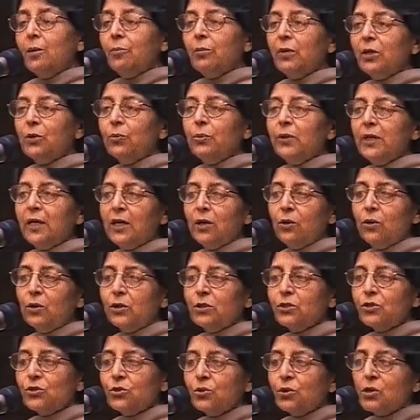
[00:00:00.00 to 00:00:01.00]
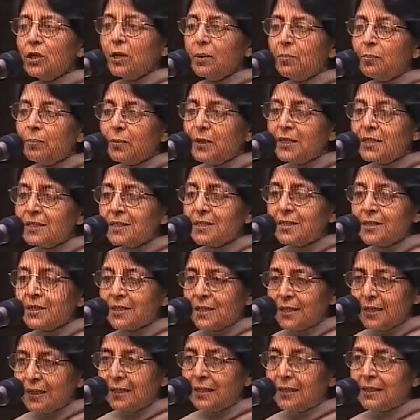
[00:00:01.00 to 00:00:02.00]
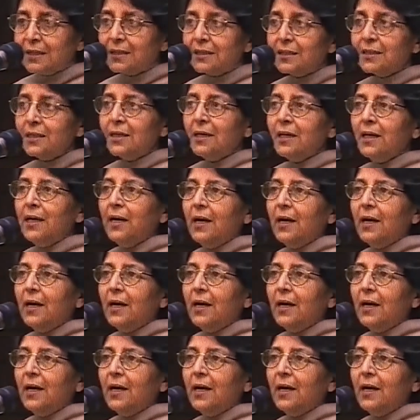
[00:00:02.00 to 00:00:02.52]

but we are also complicit in it.